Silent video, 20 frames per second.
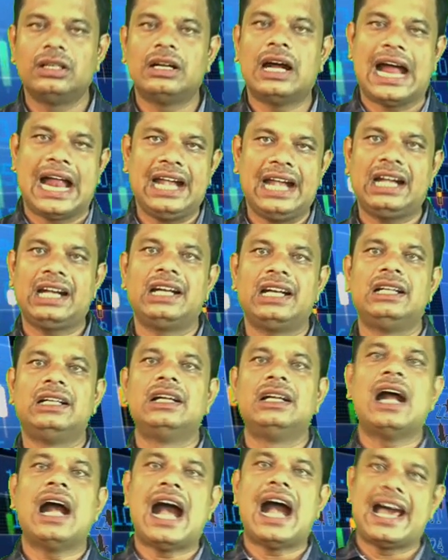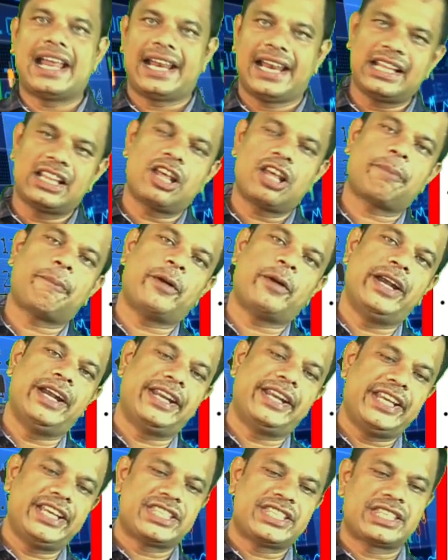And another
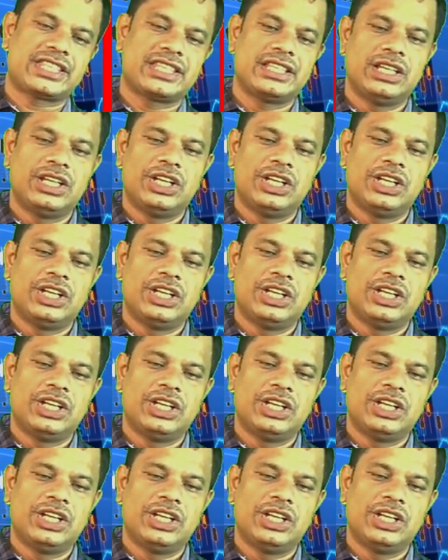point is